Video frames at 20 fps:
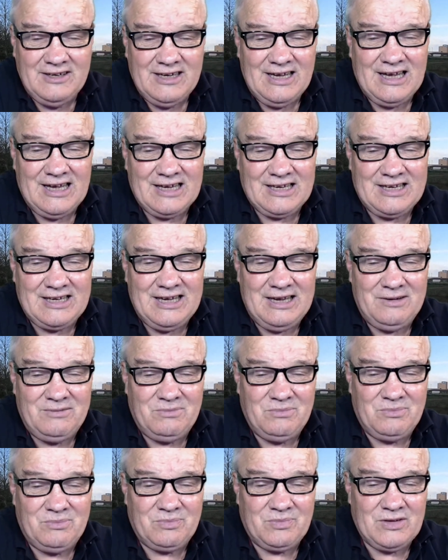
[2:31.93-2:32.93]

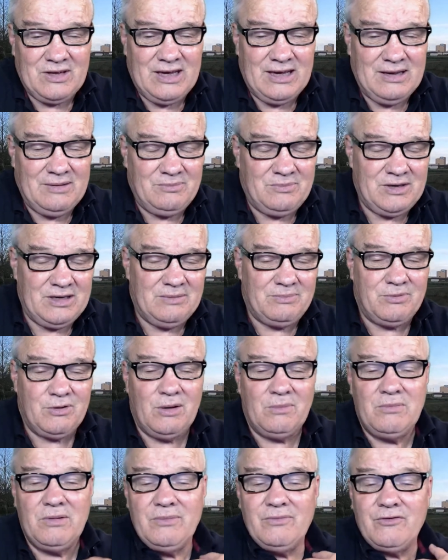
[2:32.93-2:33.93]
can be a
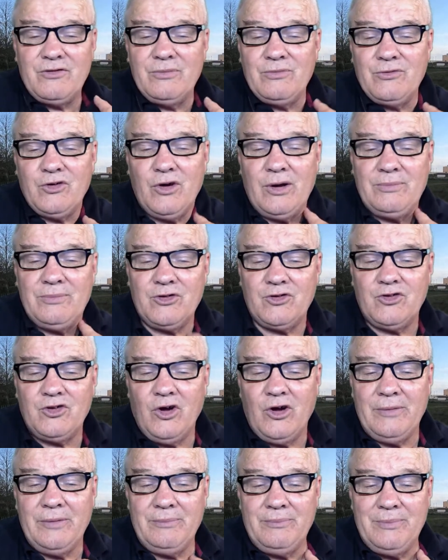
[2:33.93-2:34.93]
problem from time to
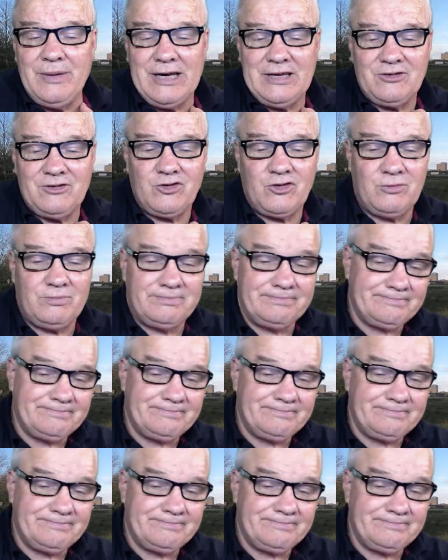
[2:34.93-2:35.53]
time. But